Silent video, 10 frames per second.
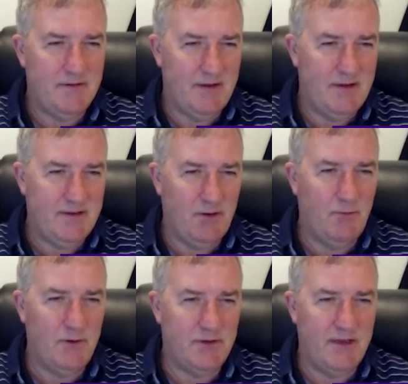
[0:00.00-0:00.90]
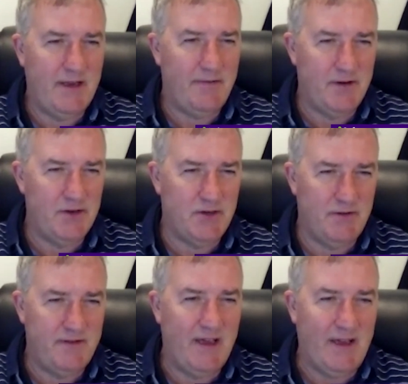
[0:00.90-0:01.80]
It's almost the definition
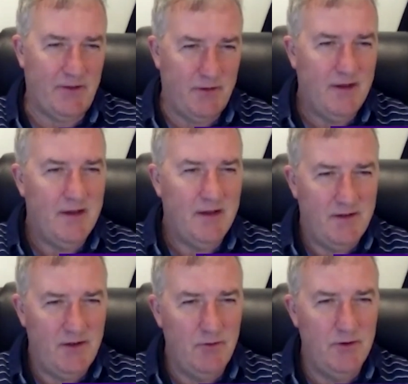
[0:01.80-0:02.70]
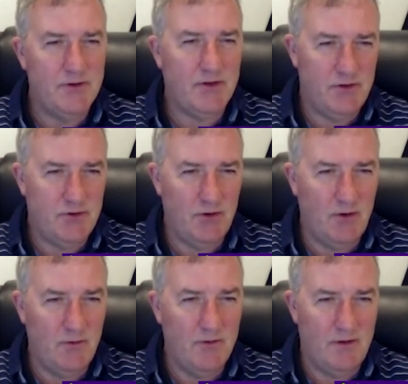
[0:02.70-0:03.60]
of death. You lose
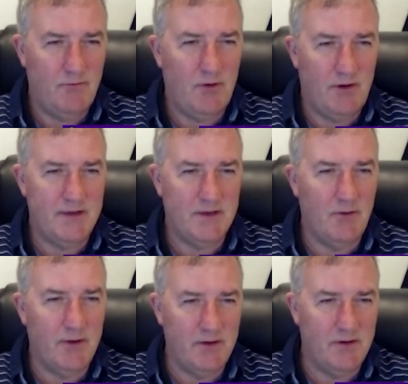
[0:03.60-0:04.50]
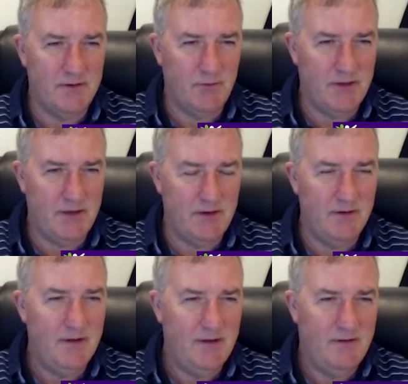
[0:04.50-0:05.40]
control of what is going on
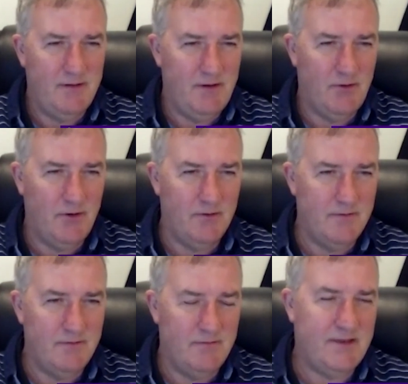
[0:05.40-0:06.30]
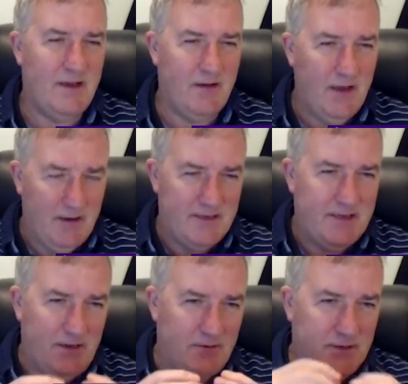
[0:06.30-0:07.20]
within your own cell. And
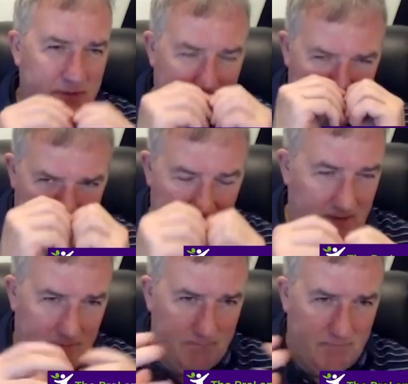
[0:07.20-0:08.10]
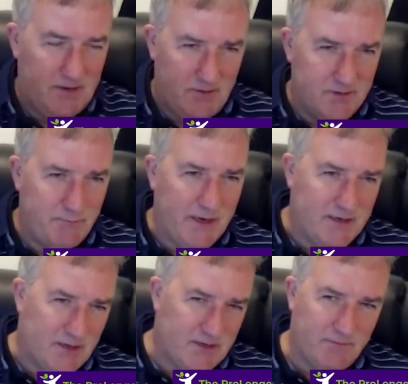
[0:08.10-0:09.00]
cells are, they're not as big
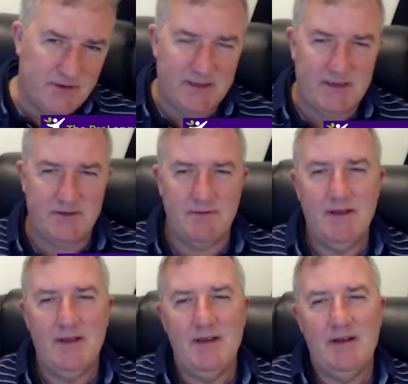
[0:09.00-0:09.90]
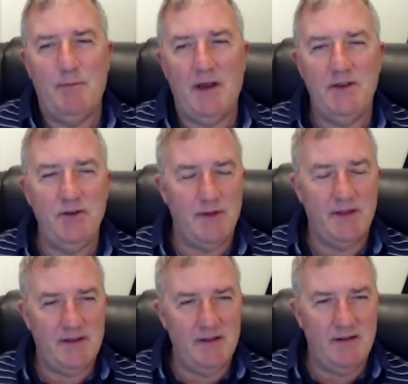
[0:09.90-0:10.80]
as us, obviously. They're minute, but
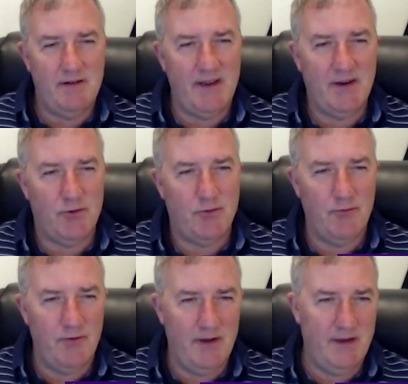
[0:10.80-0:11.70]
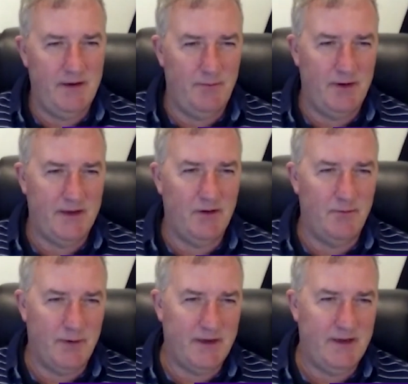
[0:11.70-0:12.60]
they still are incredibly
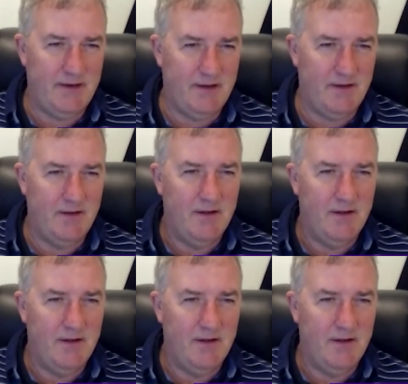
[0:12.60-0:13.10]
complicated.